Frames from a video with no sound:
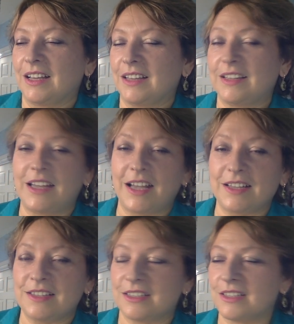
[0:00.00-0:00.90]
The
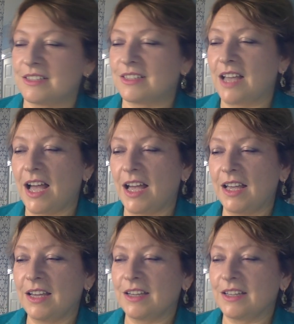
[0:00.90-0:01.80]
answer is
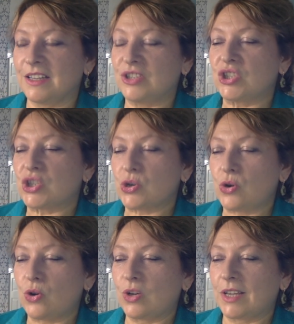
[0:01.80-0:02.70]
Gaia is
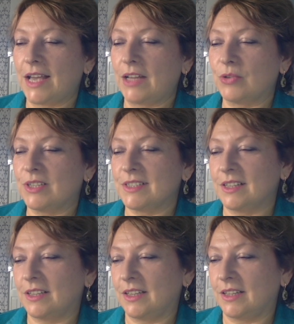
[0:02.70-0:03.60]
strong and
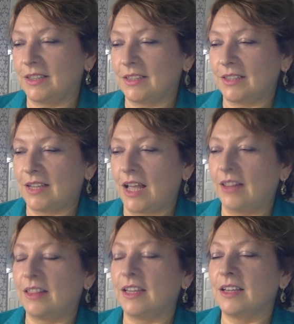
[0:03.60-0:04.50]
resilient,
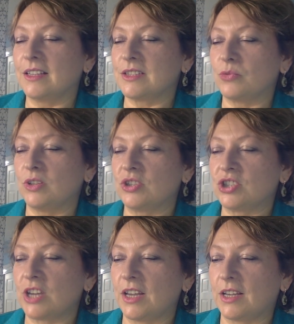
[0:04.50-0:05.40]
and things will
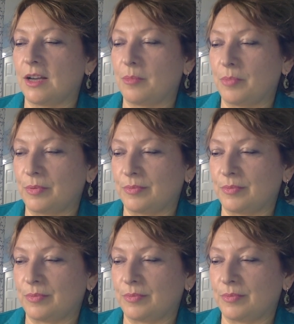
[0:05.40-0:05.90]
shake up.